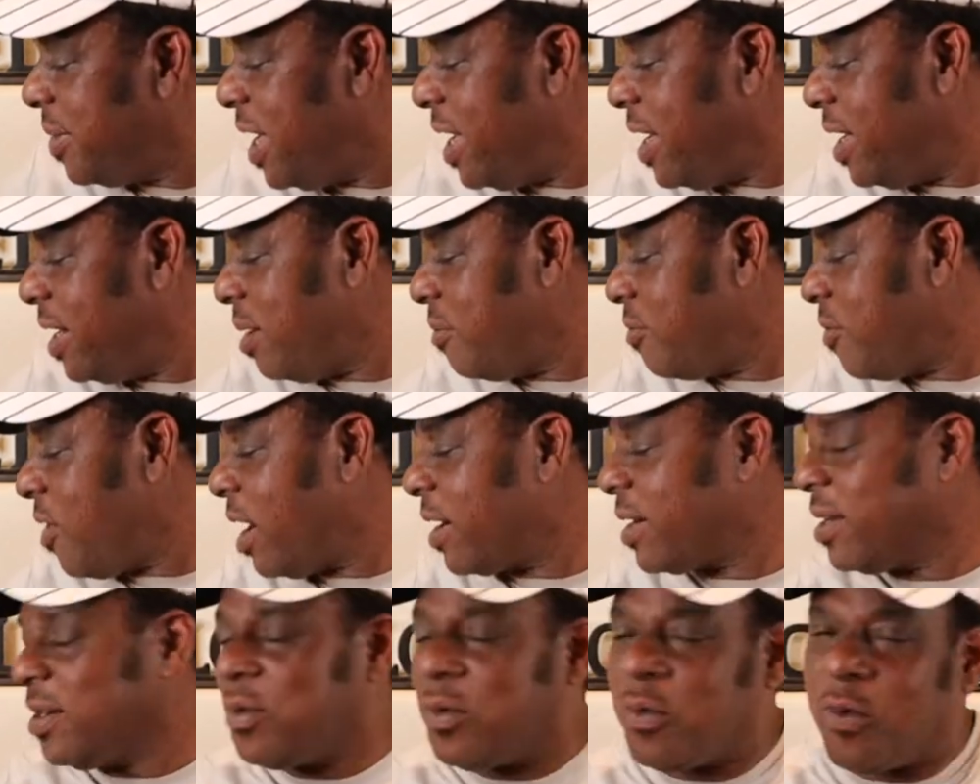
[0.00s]
man, I'm
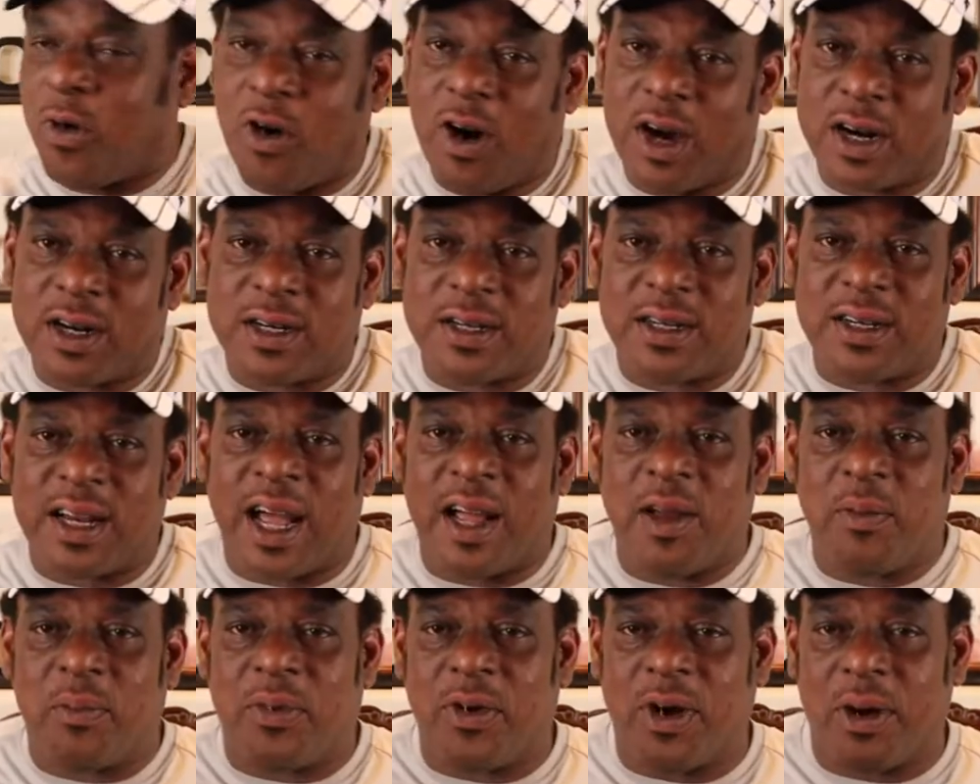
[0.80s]
rocking the water
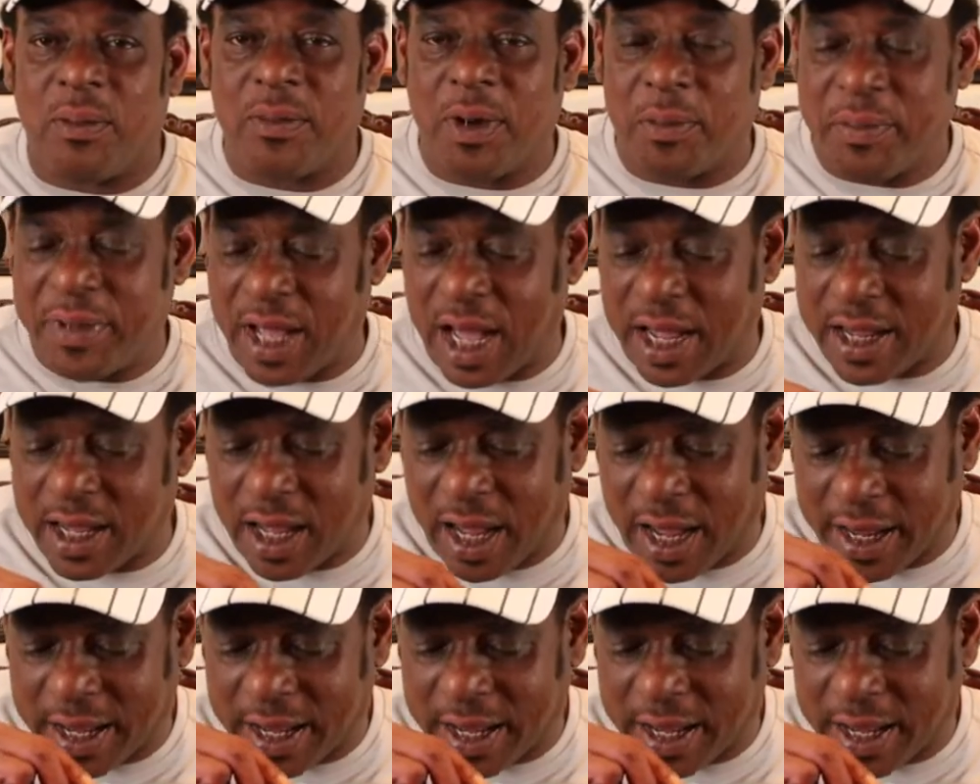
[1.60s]
tonight, bro. I mean, I,